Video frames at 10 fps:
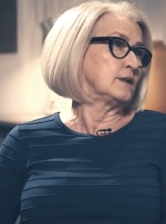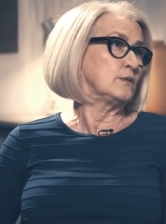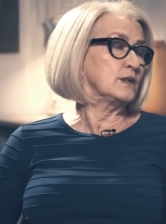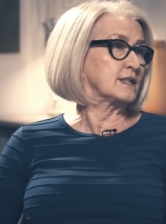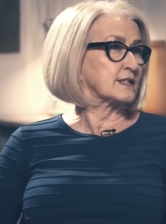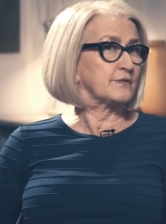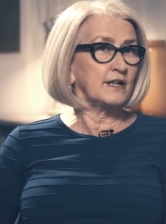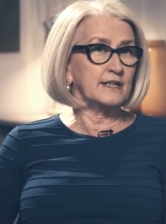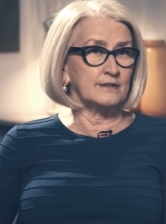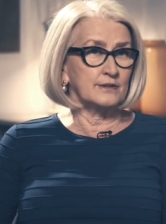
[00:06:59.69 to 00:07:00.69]
well, that's
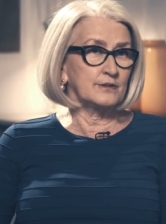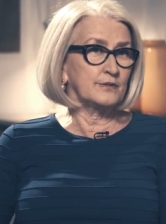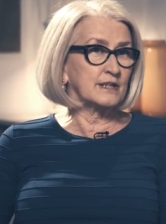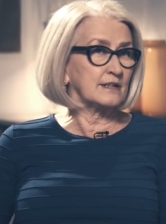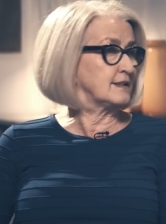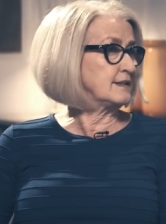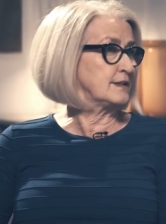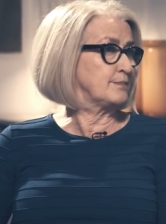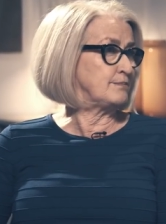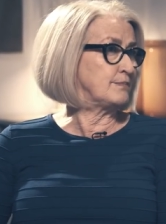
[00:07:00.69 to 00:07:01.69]
fine, you know,
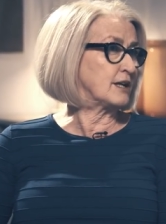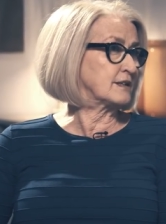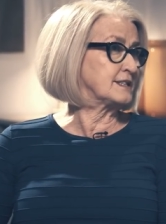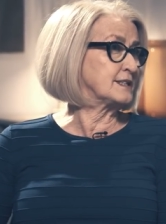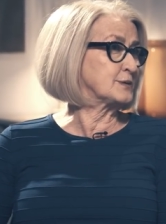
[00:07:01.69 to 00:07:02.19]
the market is